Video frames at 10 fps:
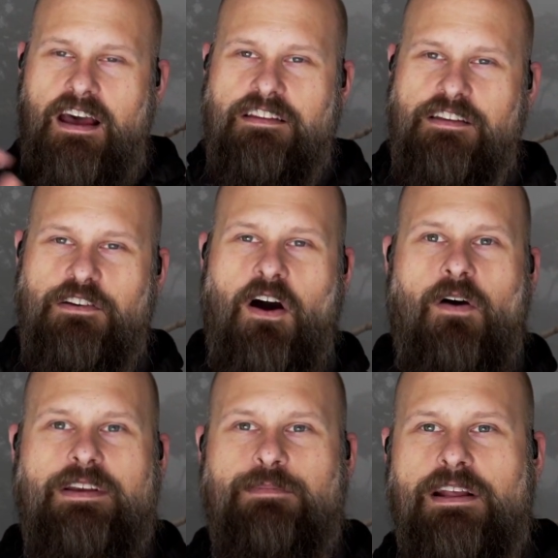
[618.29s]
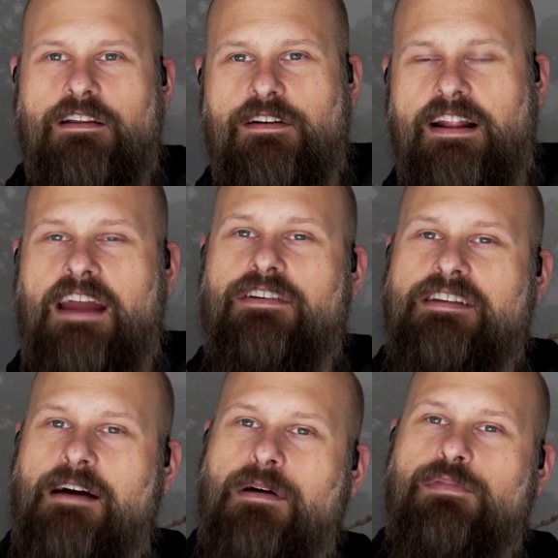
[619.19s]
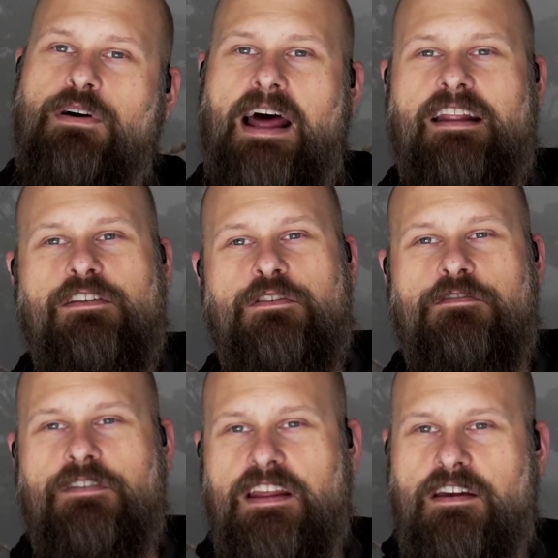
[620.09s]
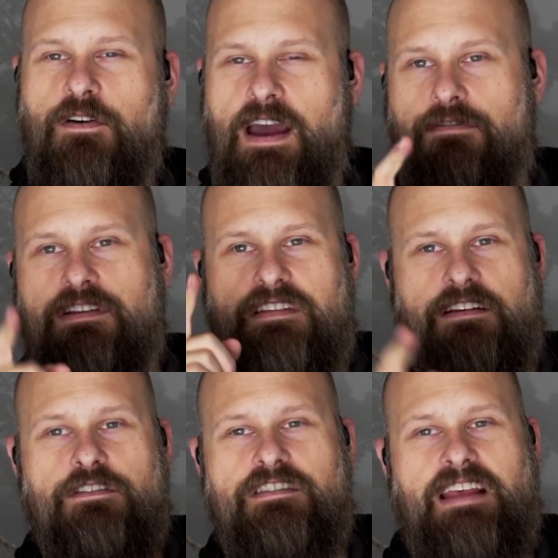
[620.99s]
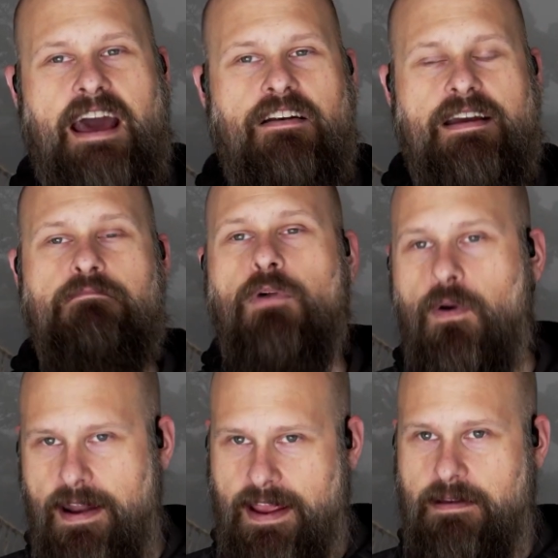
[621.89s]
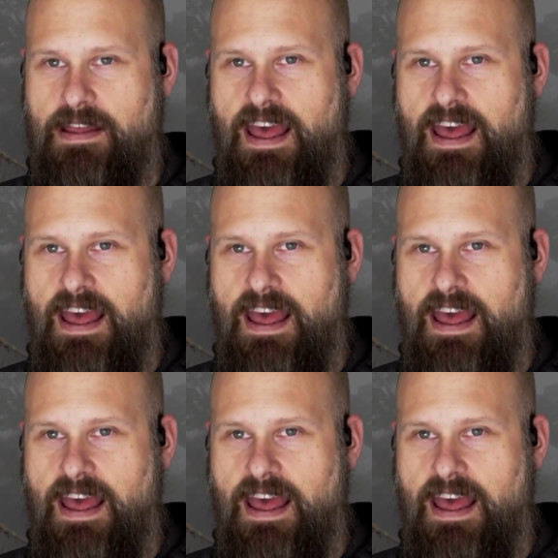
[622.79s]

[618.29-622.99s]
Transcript: so you'll always be alerted every time I put out a new video every single Saturday morning.